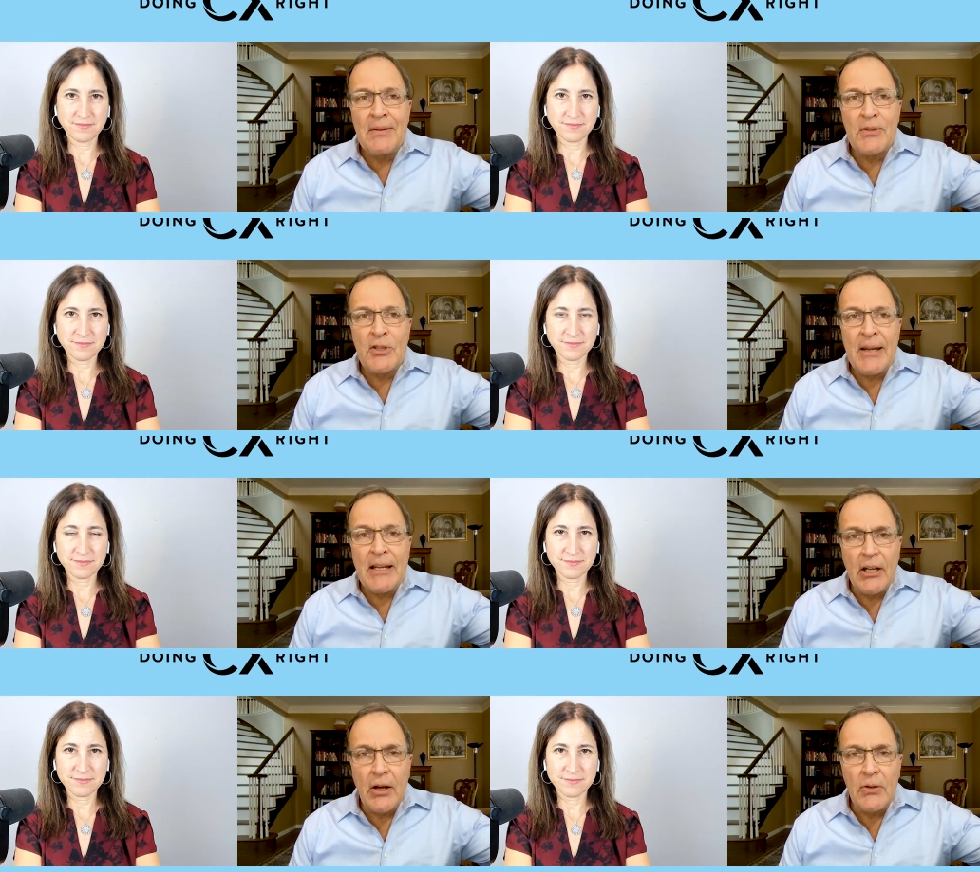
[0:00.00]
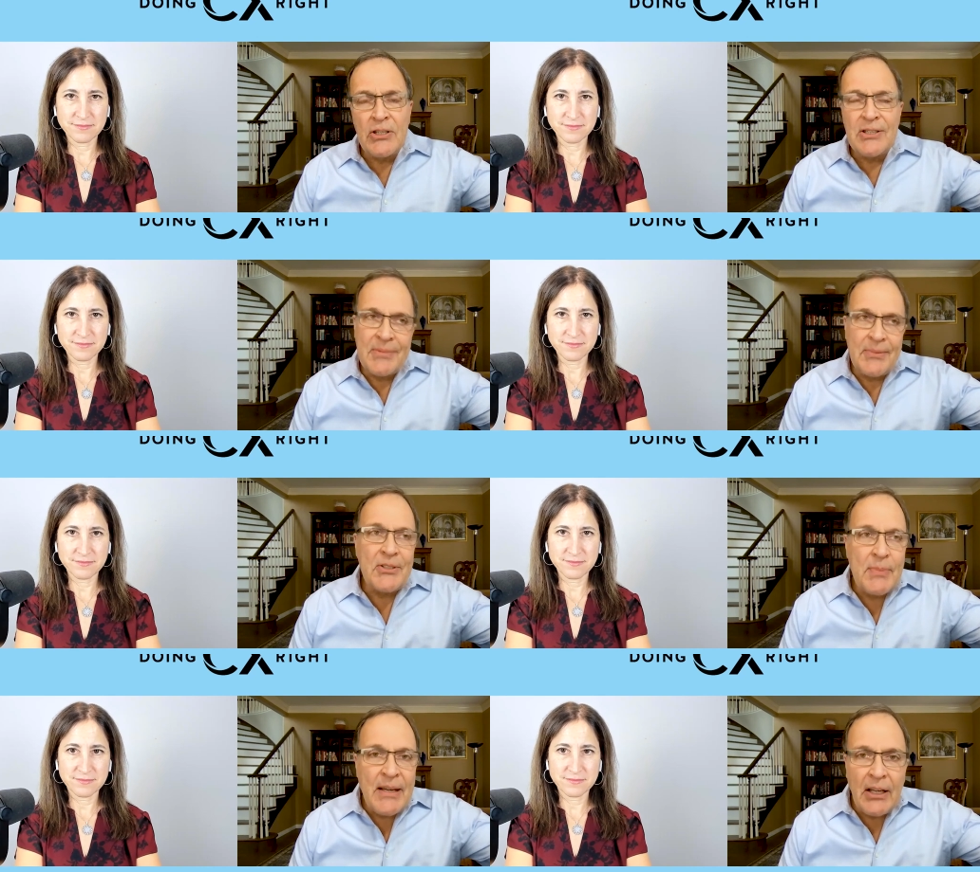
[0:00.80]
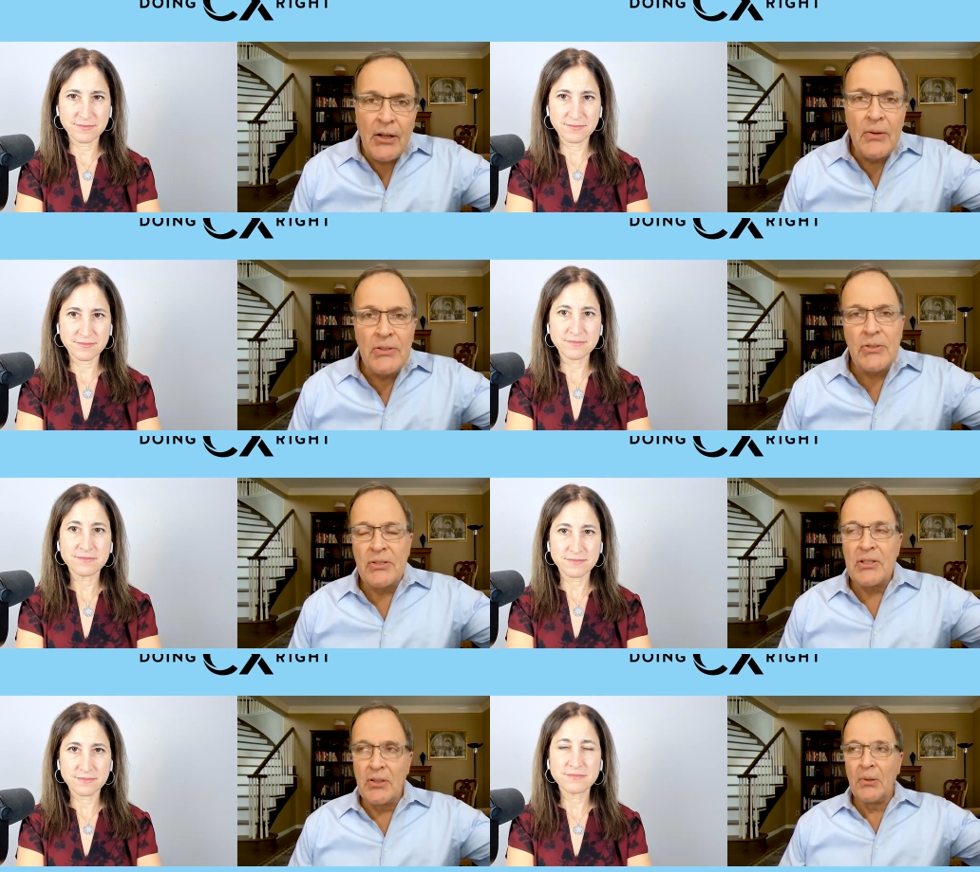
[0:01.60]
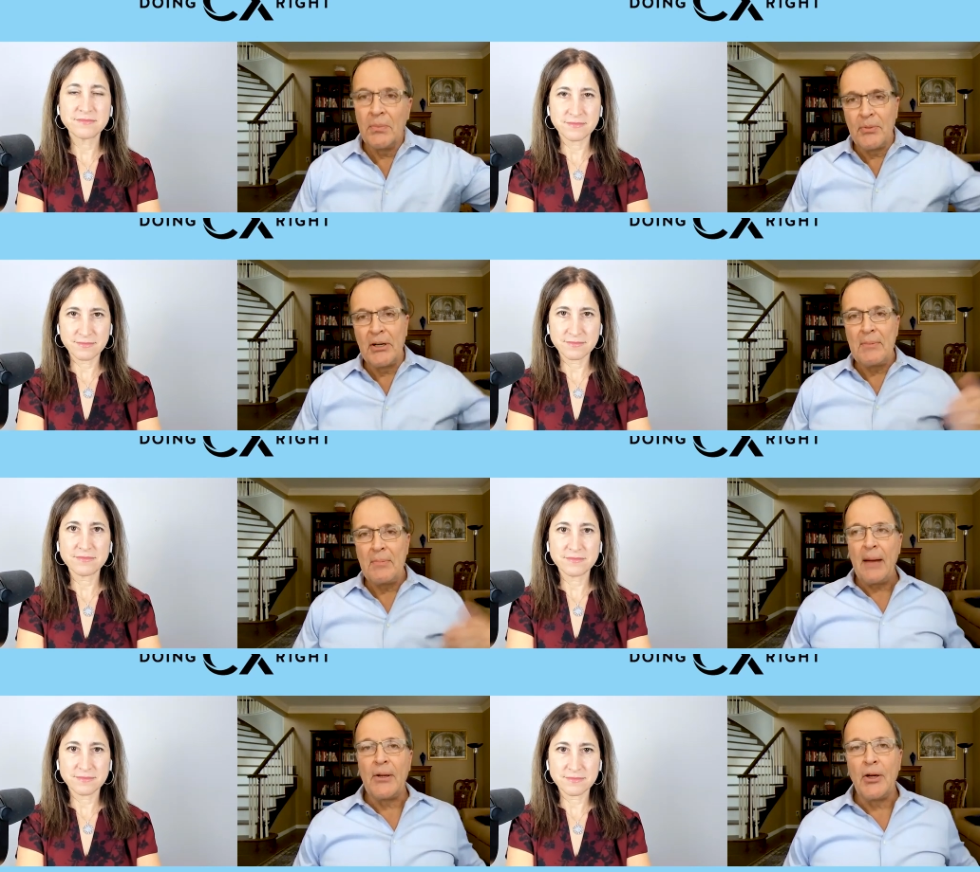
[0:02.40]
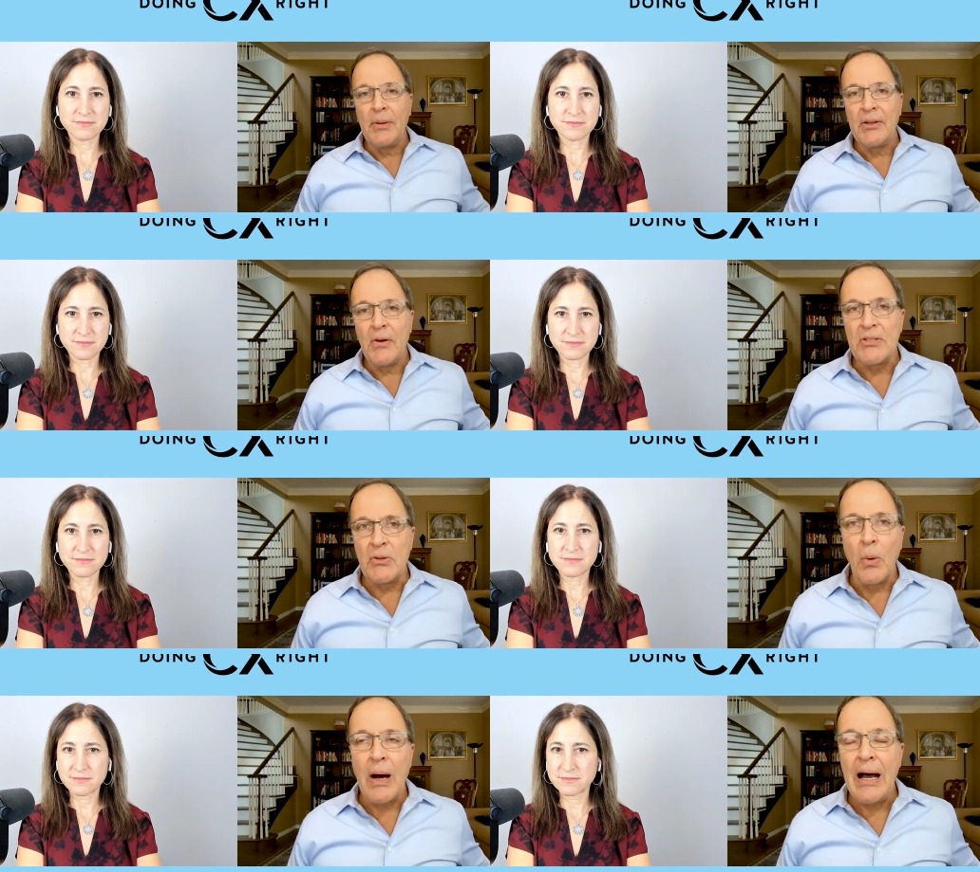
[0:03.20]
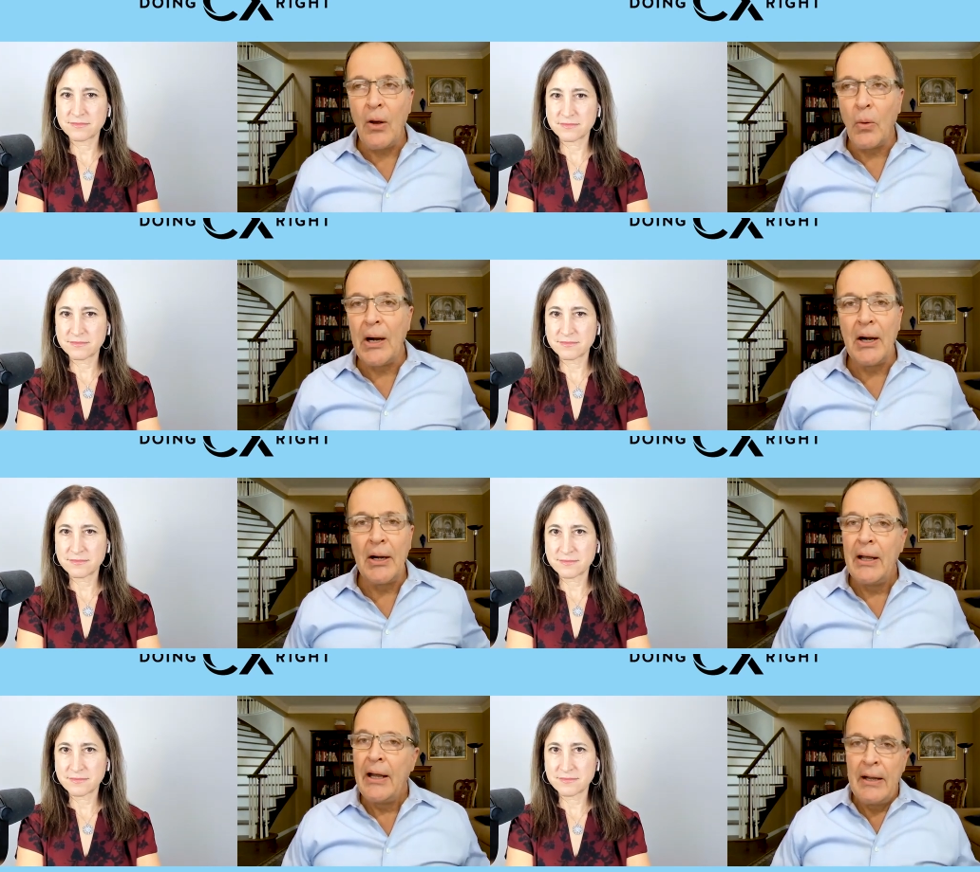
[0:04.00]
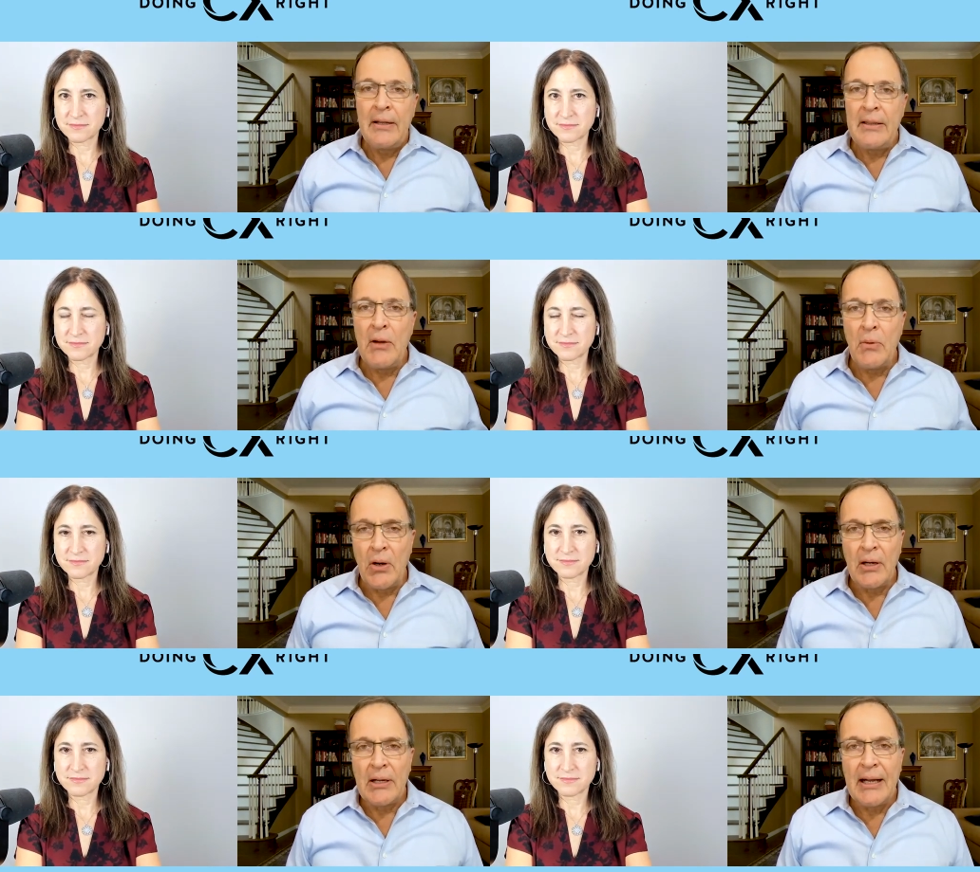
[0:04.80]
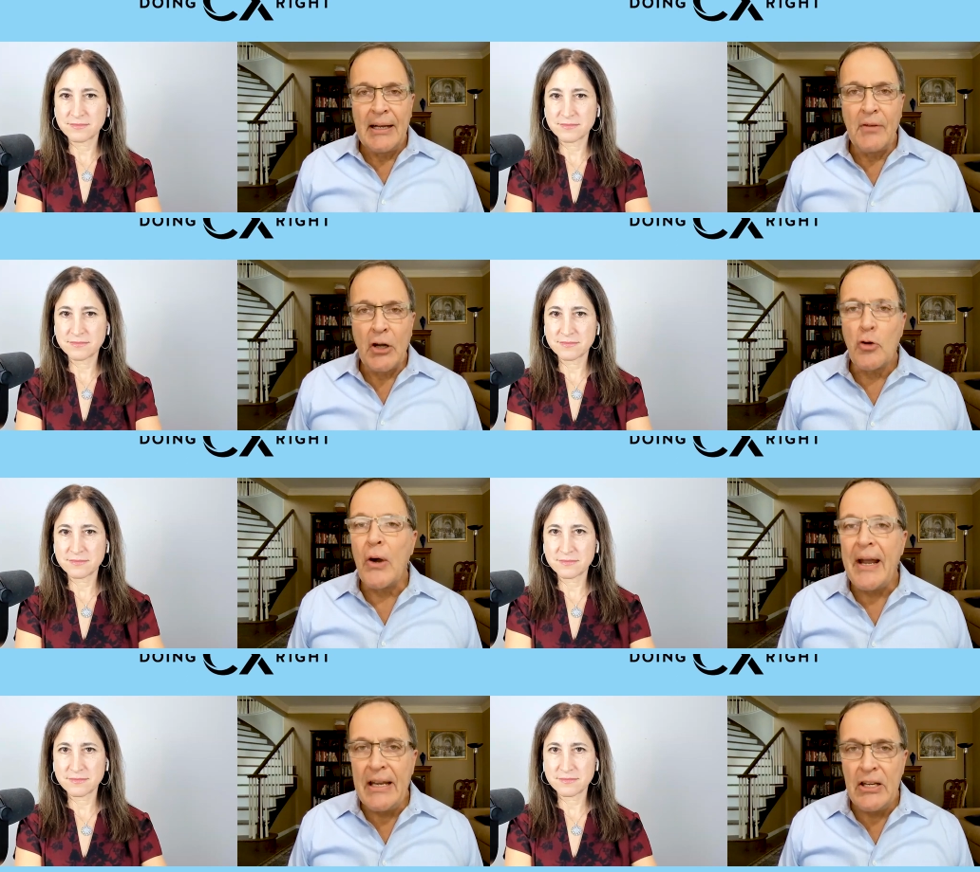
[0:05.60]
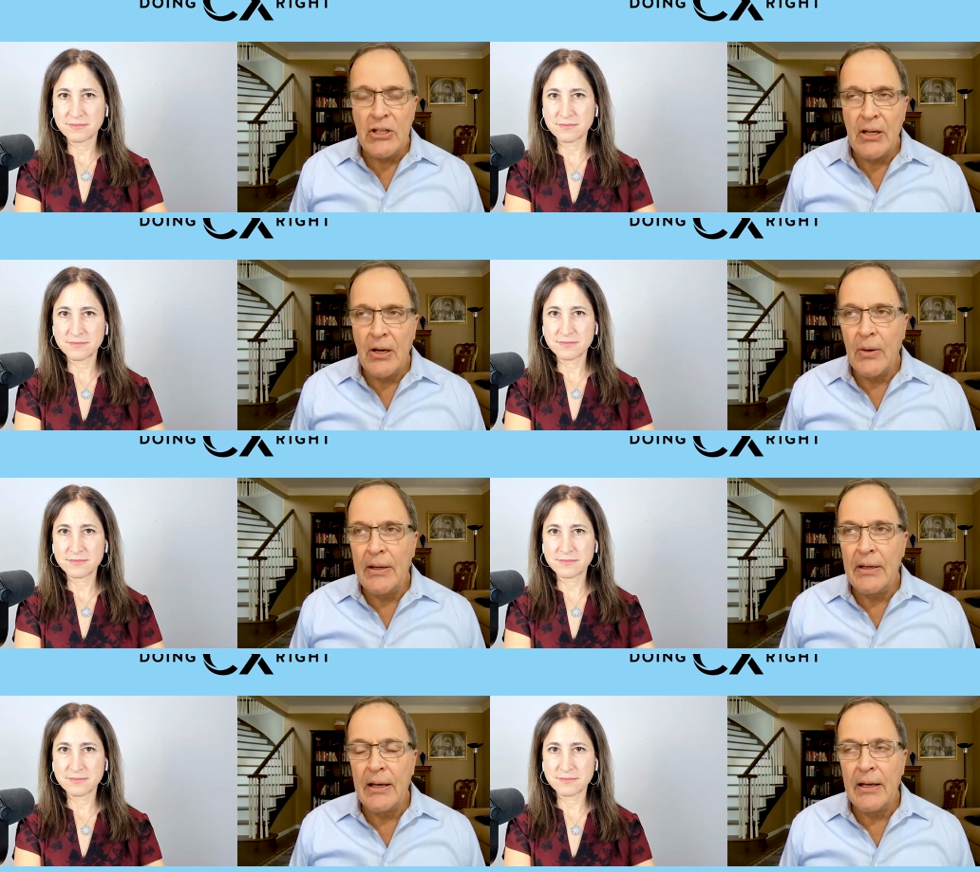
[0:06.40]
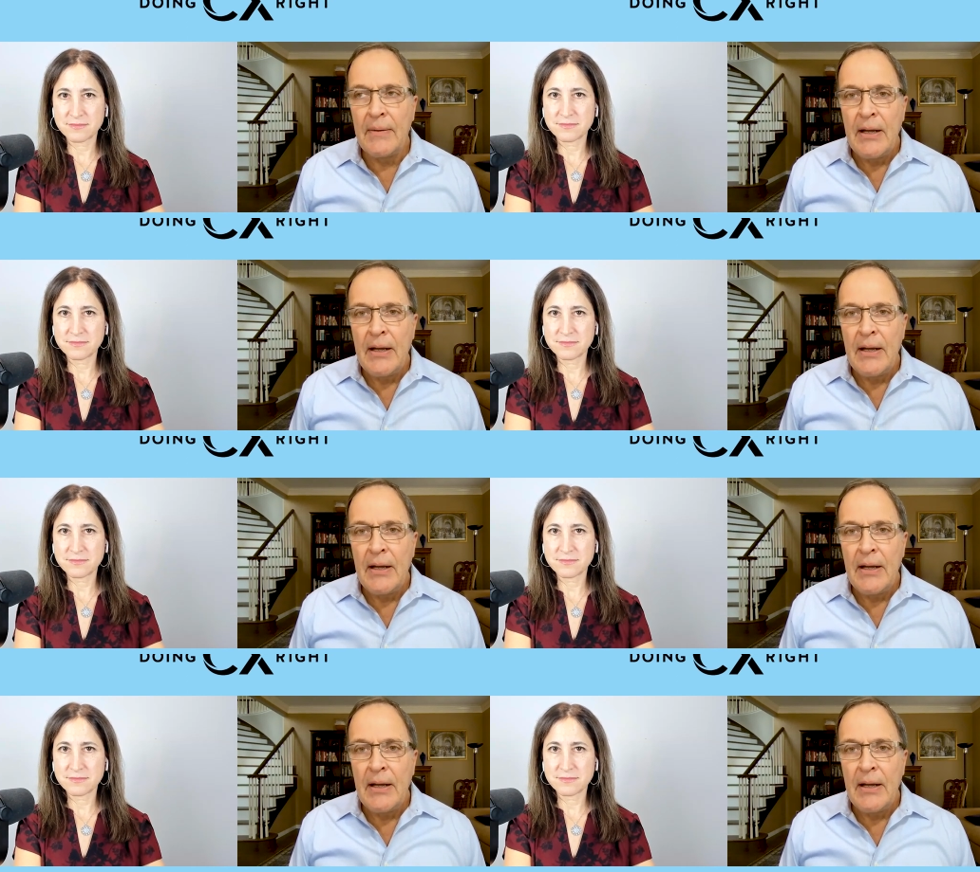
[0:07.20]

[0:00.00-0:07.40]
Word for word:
Speaker 1: speaking coaches, the speaking coaches are still pretty popular, but there was a while where they were a kind of a craze, you know, and uh,